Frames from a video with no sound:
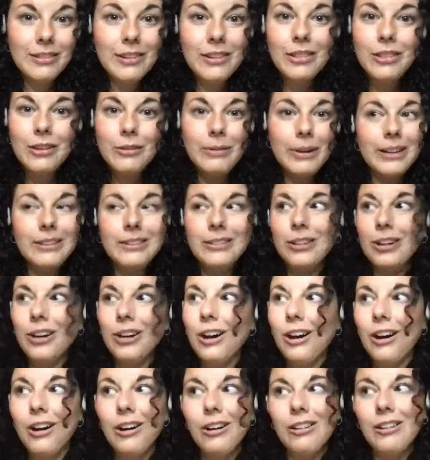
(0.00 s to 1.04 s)
The rest are
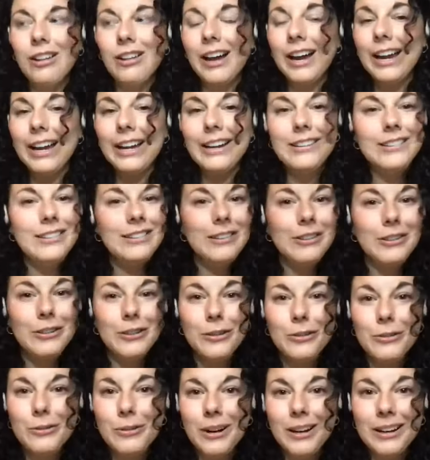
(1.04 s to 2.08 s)
all clients
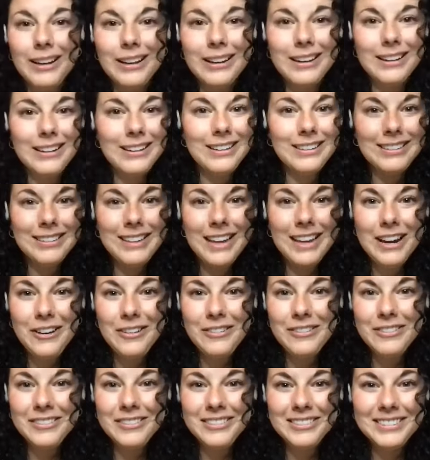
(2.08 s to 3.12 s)
who wanted a
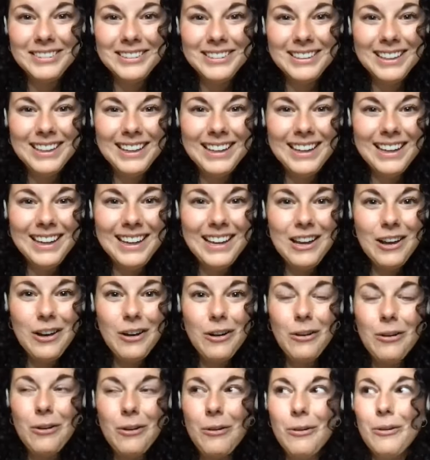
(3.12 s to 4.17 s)
discount
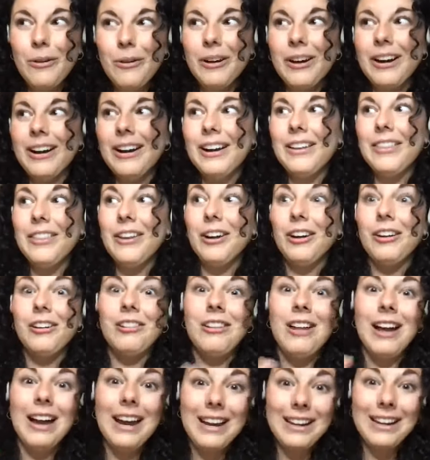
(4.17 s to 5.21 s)
or their
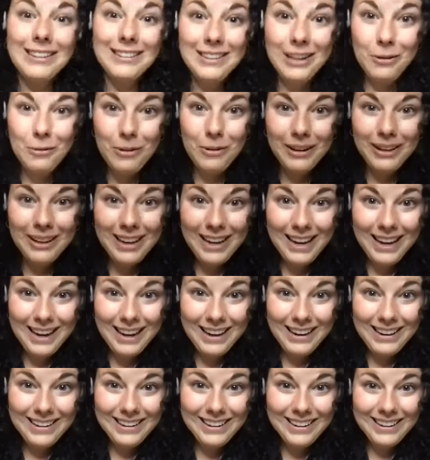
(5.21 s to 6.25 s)
clients that wanted
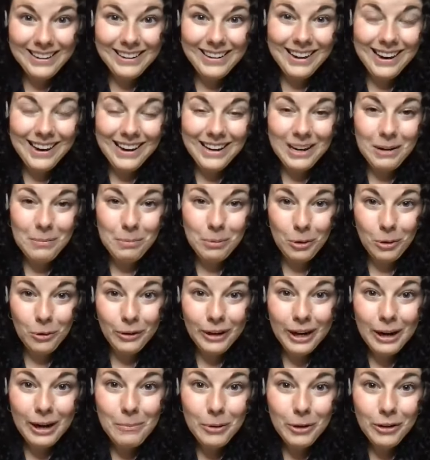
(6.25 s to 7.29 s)
in on a
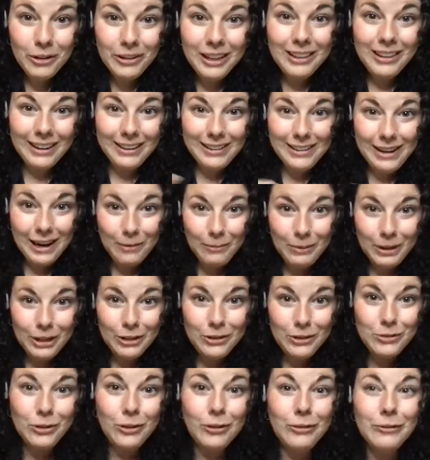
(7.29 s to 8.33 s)
program early, like Nine Week
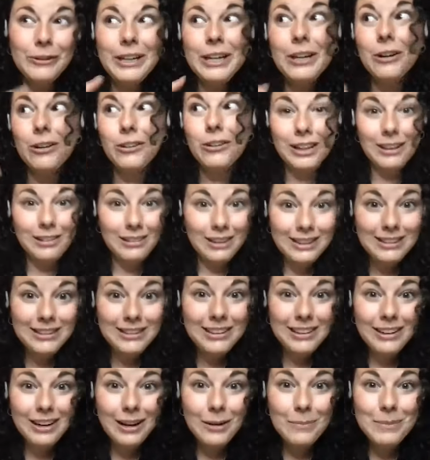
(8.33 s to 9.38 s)
Control Freak or like Let's
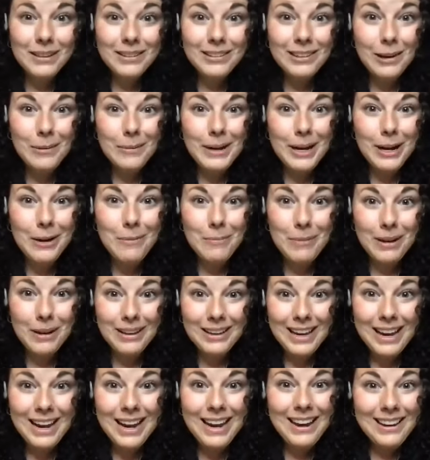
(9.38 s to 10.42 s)
Get Up that's coming out
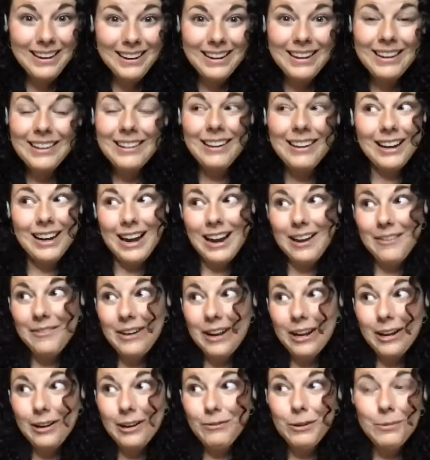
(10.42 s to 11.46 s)
Monday, like I've
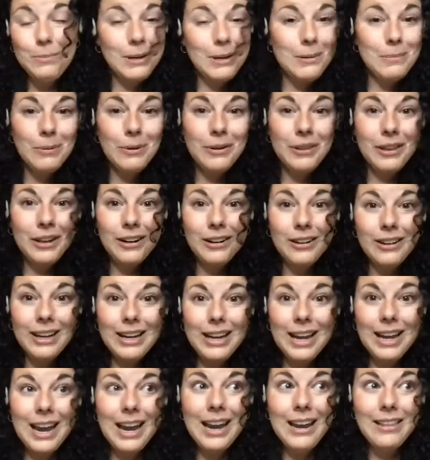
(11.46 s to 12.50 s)
got a few people that are like,
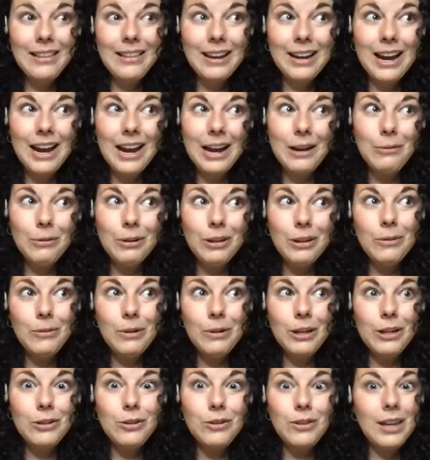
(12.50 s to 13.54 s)
hey, like I really
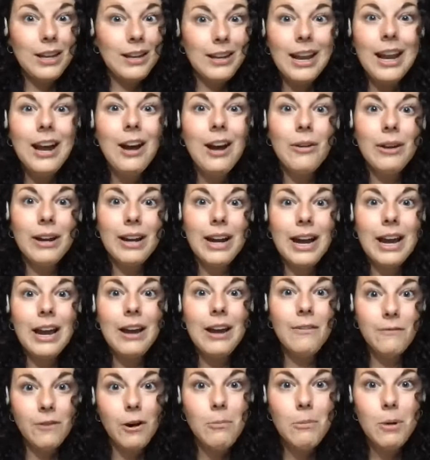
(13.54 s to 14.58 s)
want to do that now. Like I
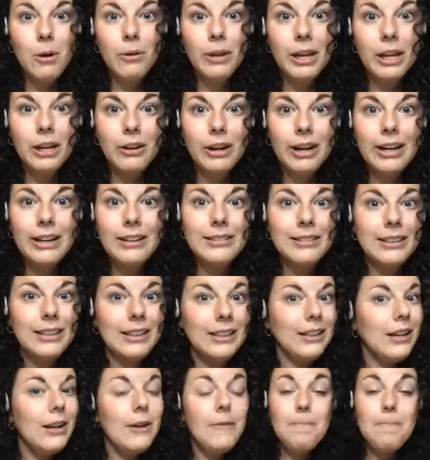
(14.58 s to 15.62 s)
have FOMO like crazy.